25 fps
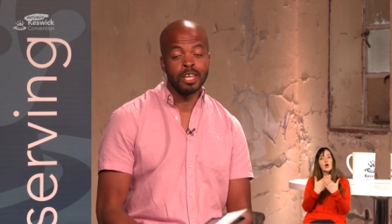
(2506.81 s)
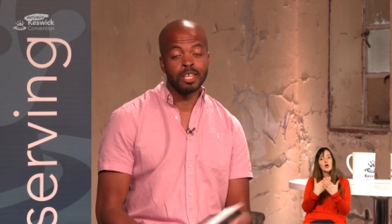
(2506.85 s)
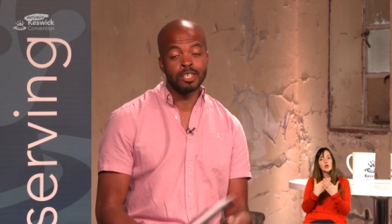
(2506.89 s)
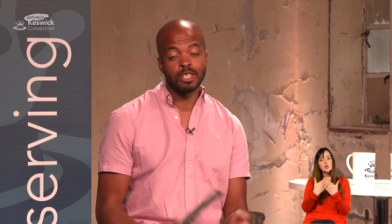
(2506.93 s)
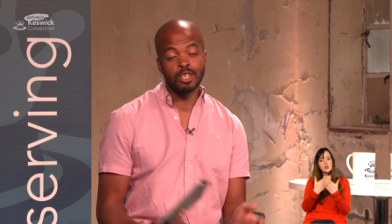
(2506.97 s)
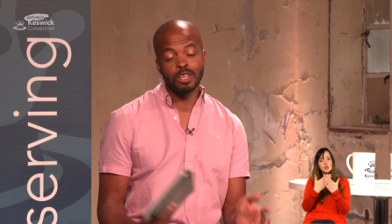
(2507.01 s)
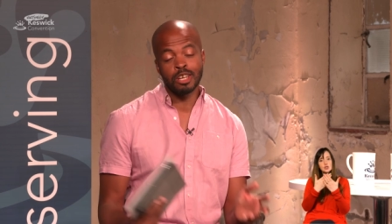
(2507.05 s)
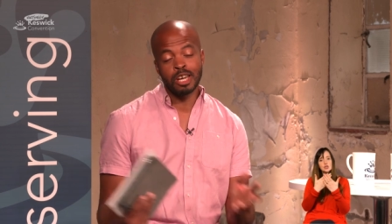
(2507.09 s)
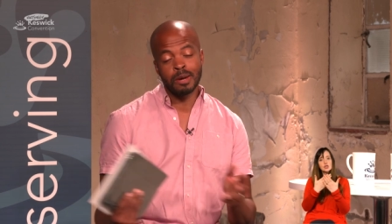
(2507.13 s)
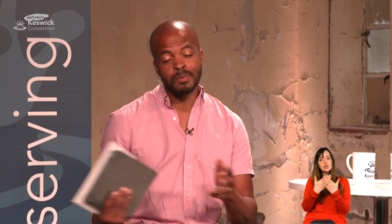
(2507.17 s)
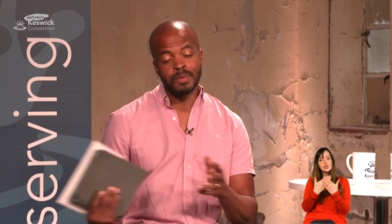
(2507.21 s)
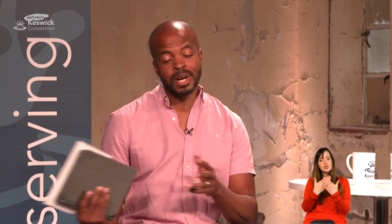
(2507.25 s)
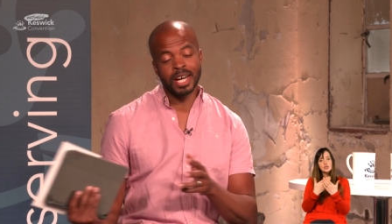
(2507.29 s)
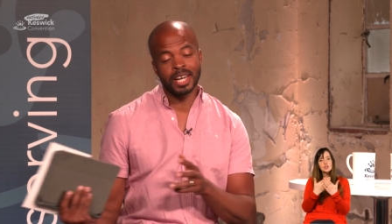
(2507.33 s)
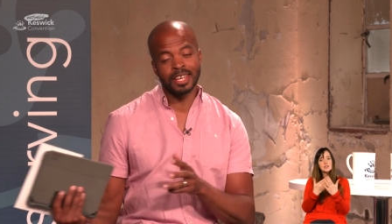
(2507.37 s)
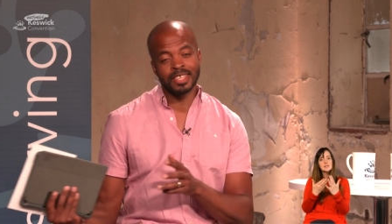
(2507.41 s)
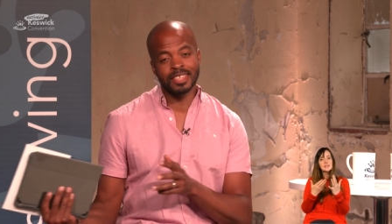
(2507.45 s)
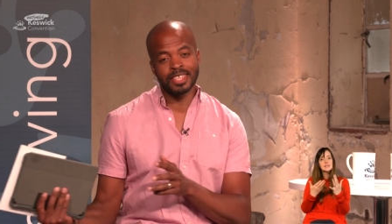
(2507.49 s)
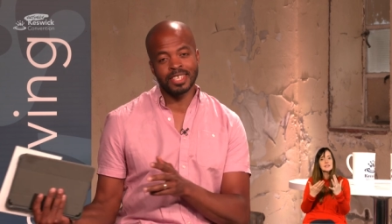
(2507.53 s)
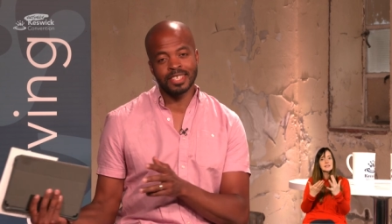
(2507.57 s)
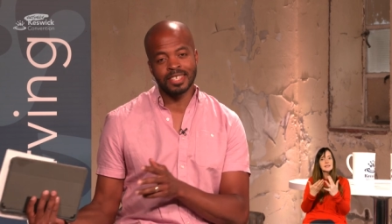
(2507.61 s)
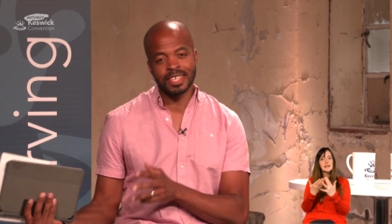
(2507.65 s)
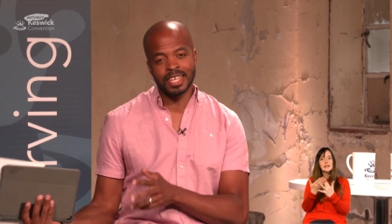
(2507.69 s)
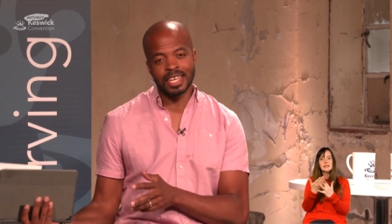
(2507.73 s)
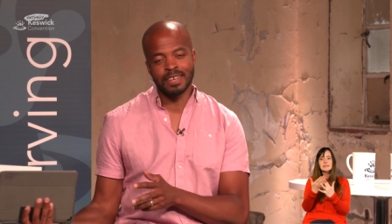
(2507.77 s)
Do come back
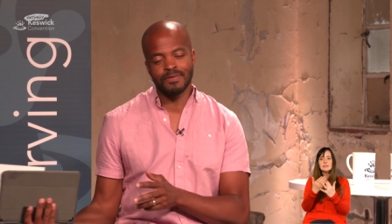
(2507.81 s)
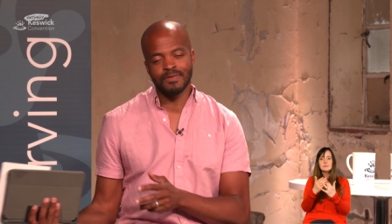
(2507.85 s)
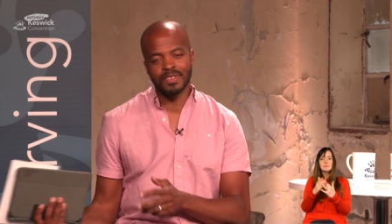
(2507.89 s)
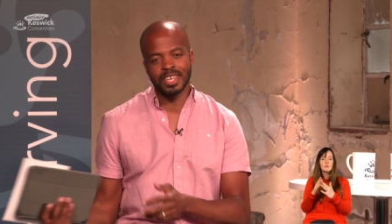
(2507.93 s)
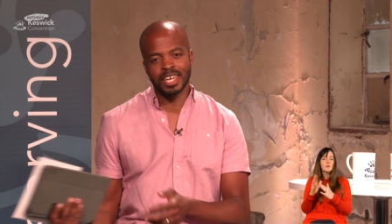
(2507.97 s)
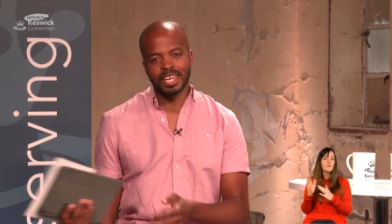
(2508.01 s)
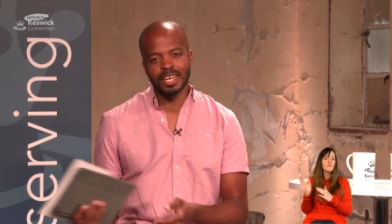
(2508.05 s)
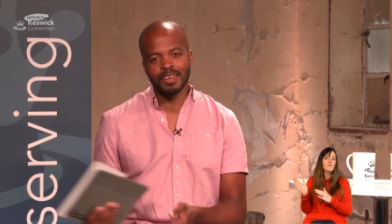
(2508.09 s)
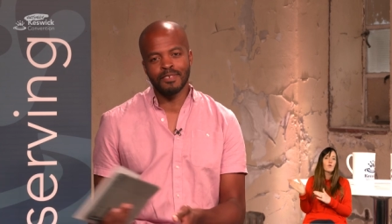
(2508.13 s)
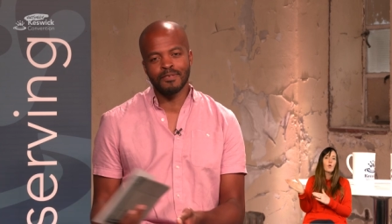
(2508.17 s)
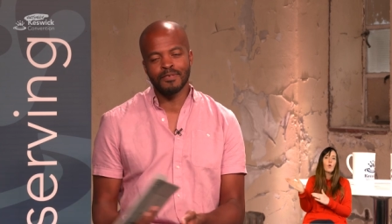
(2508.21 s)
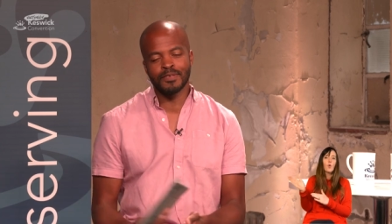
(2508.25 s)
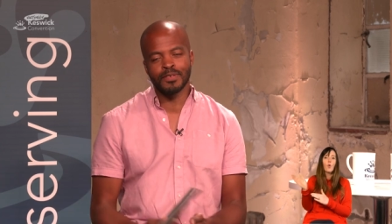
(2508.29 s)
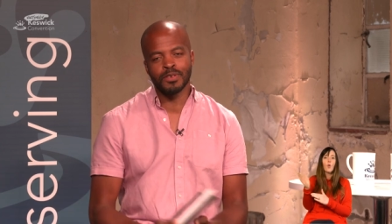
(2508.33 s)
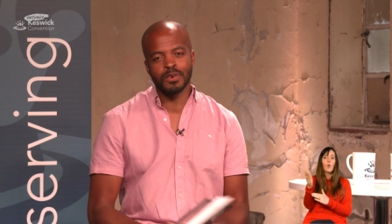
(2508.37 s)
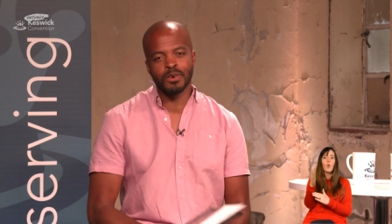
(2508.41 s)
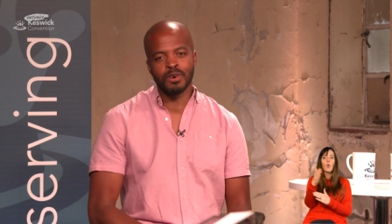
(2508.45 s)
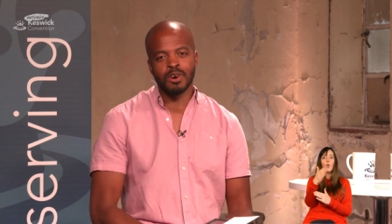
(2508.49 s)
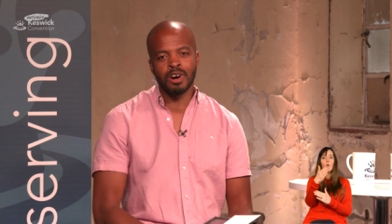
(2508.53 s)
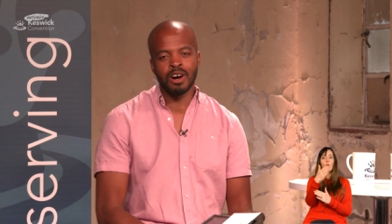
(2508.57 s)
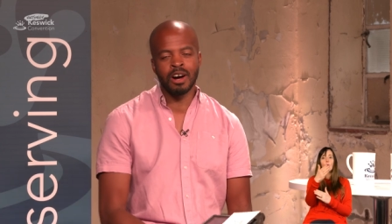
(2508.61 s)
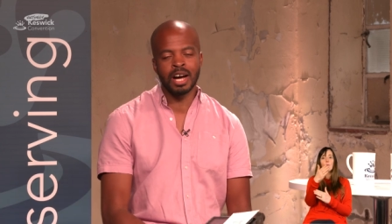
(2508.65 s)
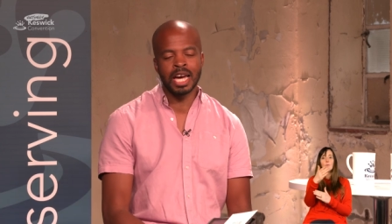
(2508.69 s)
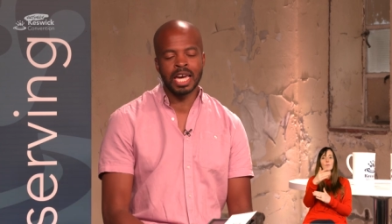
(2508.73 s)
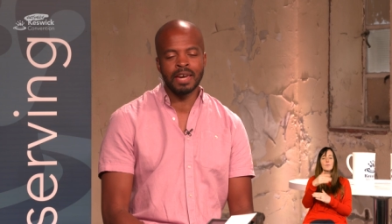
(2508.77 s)
this evening
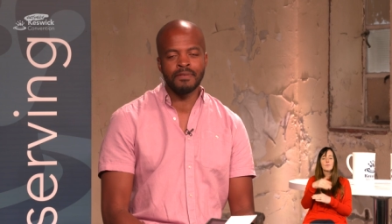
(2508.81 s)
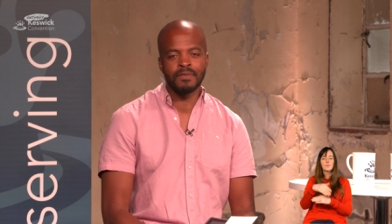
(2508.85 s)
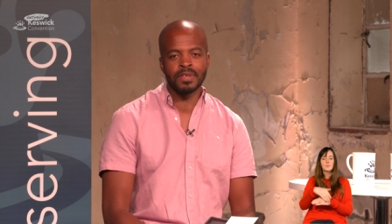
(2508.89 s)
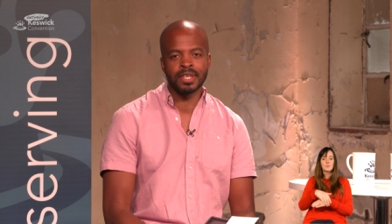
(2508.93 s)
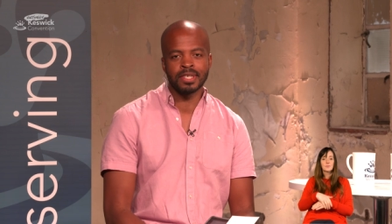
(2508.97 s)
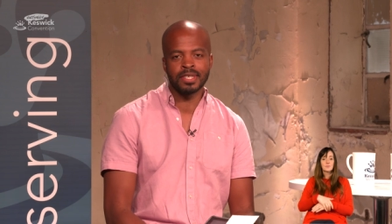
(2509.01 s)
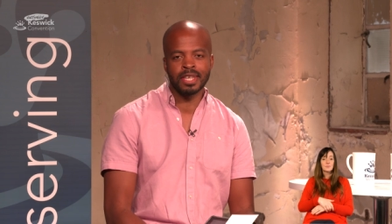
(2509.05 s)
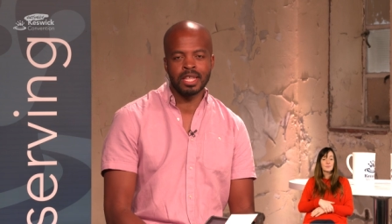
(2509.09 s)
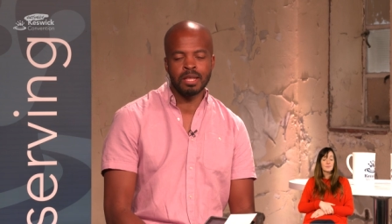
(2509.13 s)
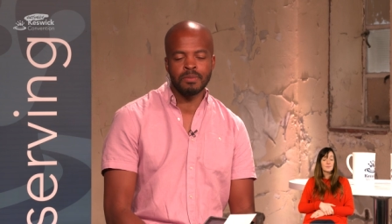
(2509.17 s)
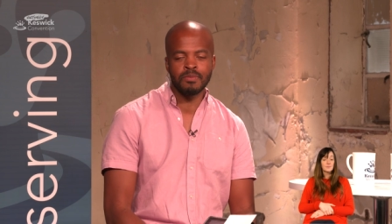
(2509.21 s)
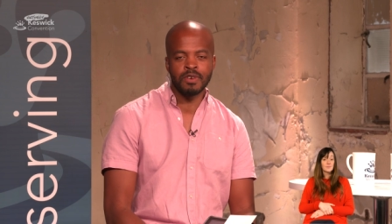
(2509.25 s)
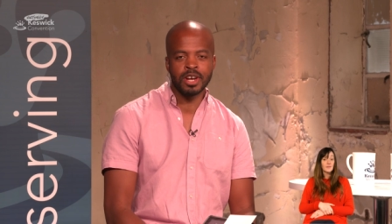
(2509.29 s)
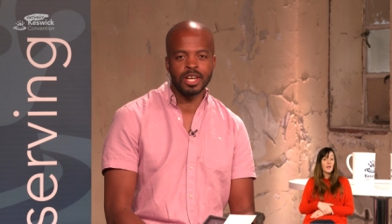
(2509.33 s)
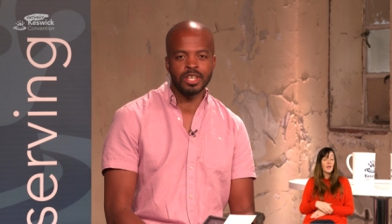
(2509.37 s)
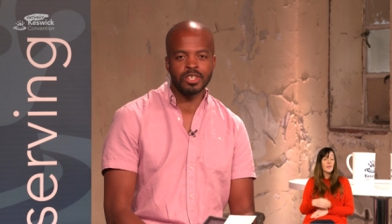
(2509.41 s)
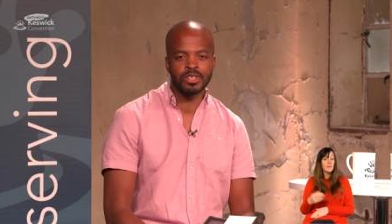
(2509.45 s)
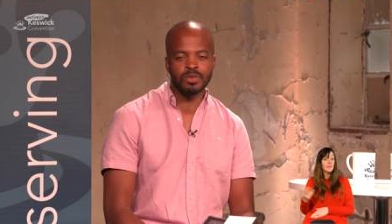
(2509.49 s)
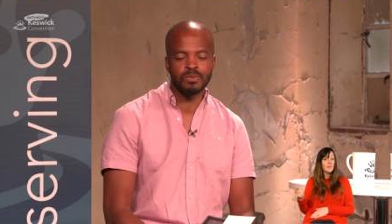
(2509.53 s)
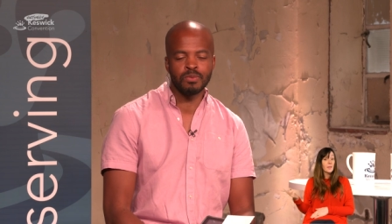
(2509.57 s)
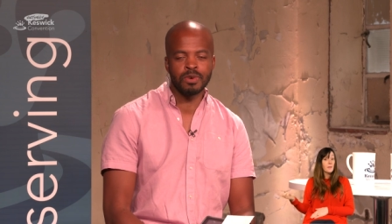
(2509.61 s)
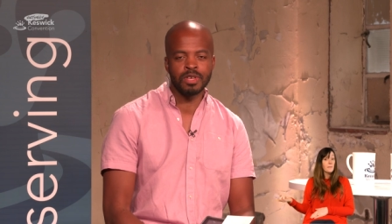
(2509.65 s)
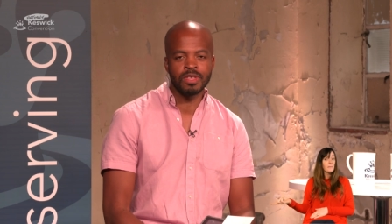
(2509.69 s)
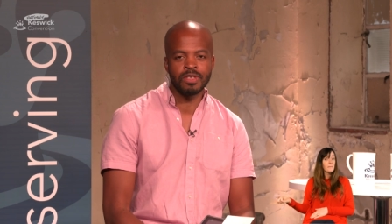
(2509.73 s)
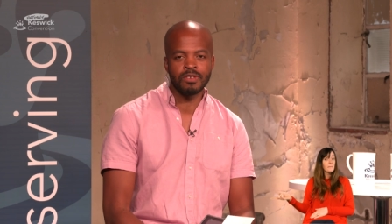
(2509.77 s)
for our evening
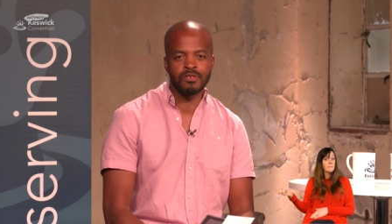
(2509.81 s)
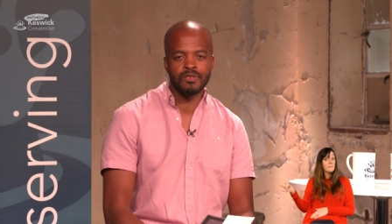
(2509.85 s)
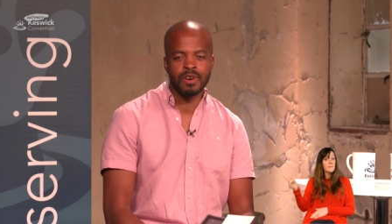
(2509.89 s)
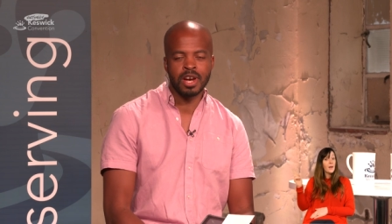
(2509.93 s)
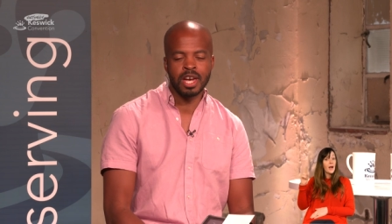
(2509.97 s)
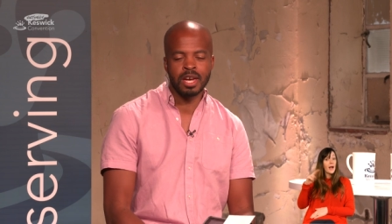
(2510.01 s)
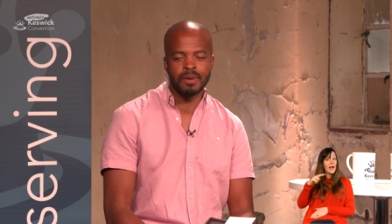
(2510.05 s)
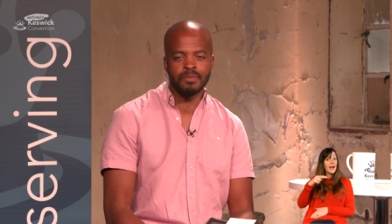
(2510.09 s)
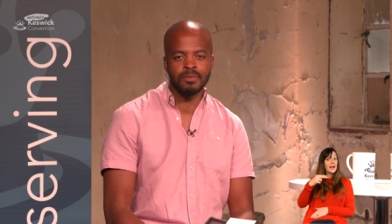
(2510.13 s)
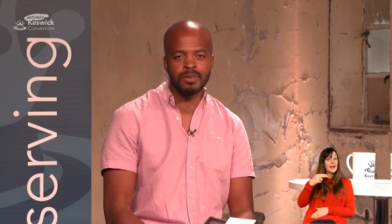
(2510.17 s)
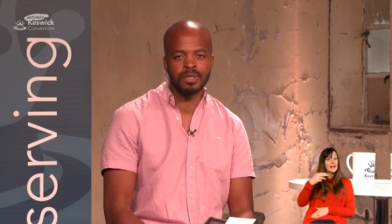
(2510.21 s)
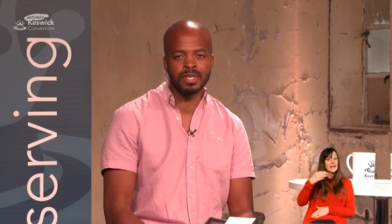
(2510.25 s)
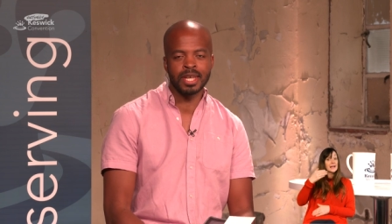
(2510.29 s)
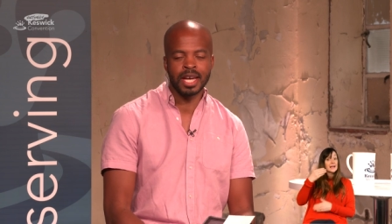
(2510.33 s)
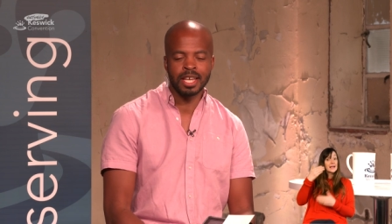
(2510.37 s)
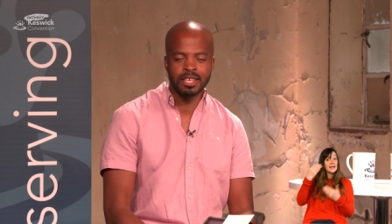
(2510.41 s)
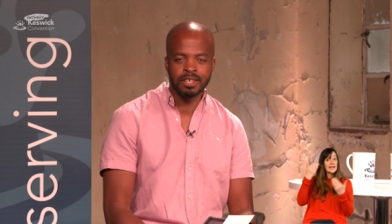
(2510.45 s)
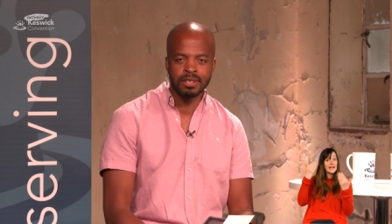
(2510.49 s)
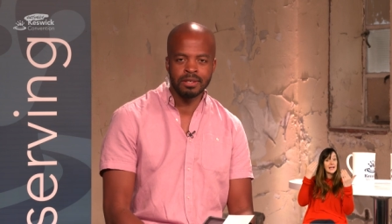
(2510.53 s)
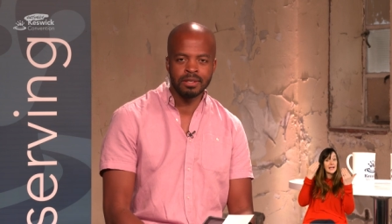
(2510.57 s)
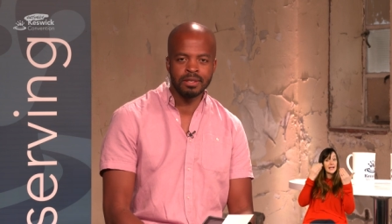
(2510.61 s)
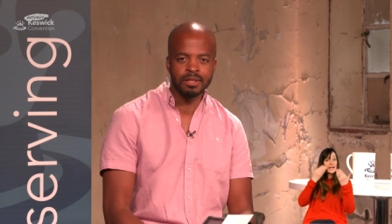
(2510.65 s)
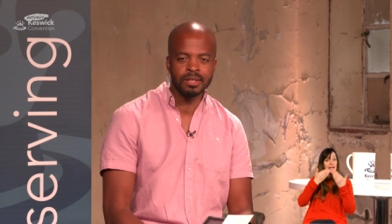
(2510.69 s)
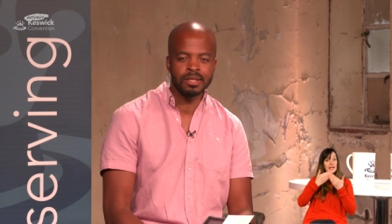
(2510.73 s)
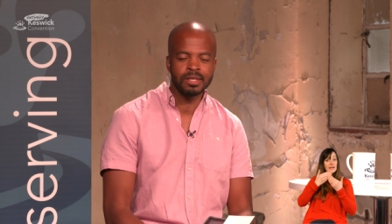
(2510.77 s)
celebration with Graham
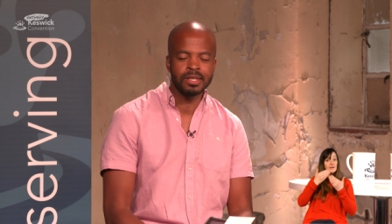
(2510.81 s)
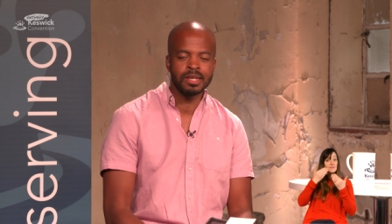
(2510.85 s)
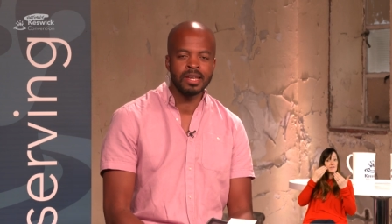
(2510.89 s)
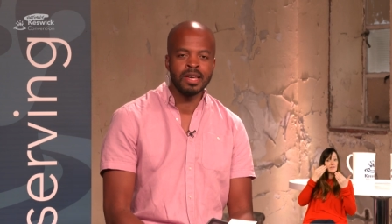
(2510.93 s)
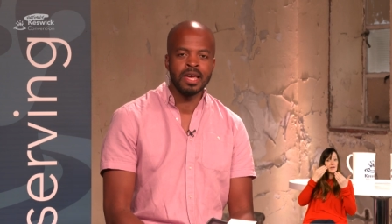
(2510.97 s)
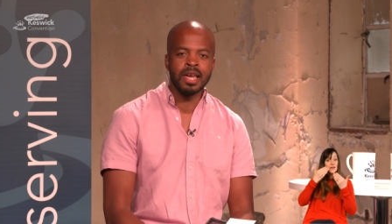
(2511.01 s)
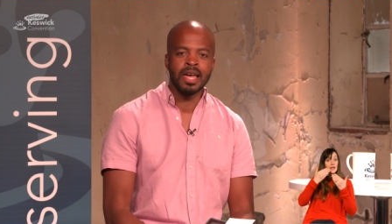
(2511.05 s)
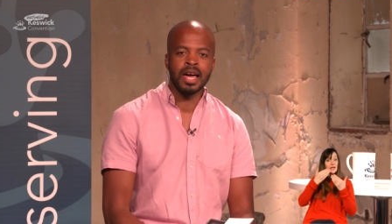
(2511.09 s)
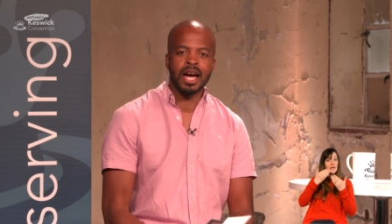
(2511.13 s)
Daniels